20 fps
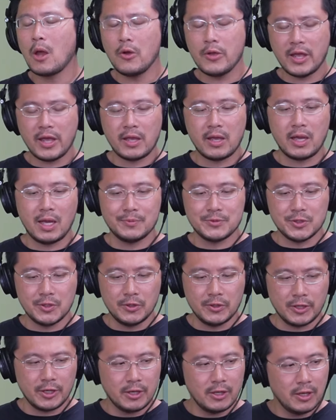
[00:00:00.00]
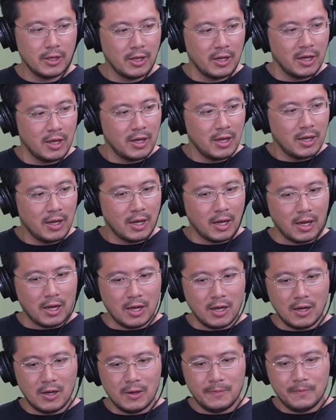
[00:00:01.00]
yeah, yeah, absolutely.
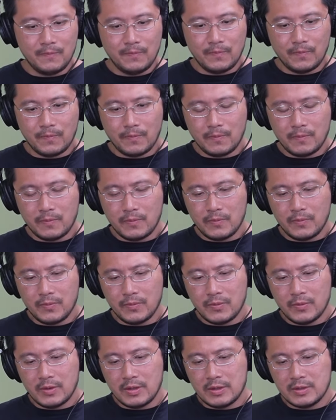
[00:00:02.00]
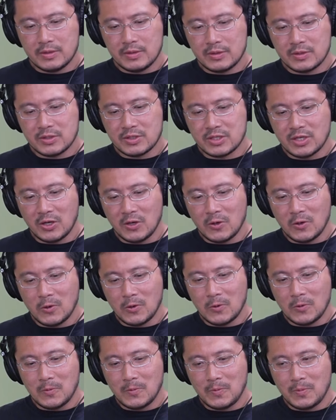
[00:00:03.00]
Um,
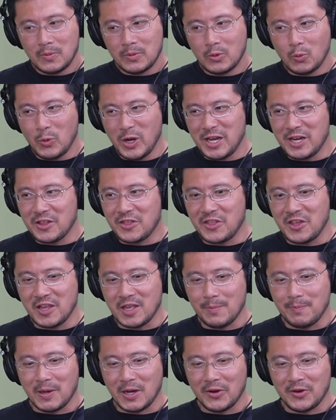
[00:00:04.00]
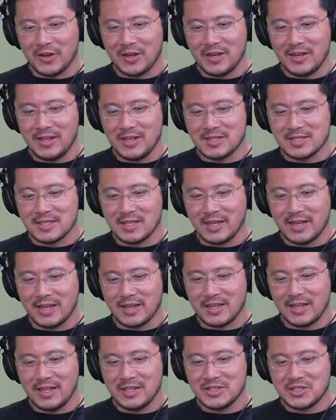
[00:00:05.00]
so the way to think about it is
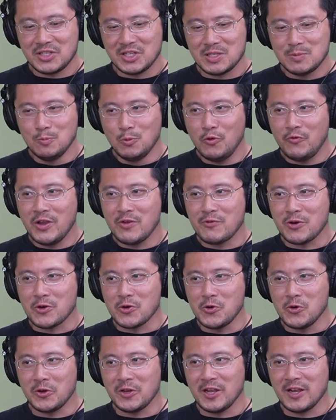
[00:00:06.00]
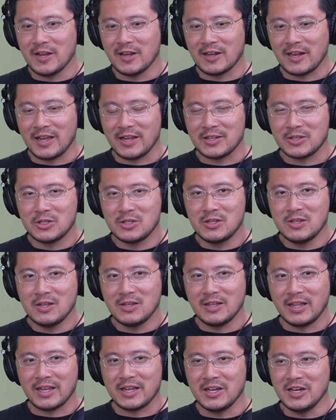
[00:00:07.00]
like it's just moving recruiting, like
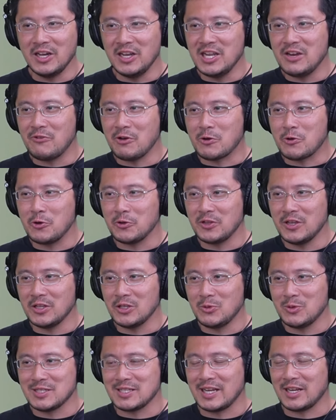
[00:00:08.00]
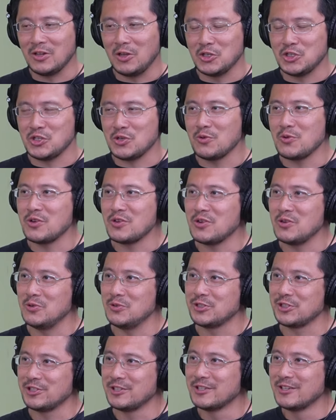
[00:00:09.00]
like early recruiting, to its like logical
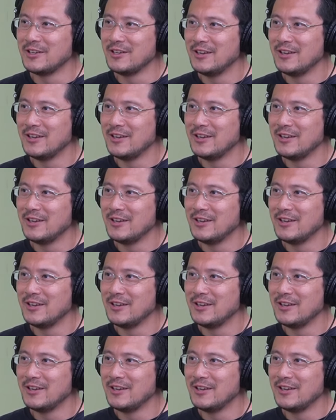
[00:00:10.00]
conclusion.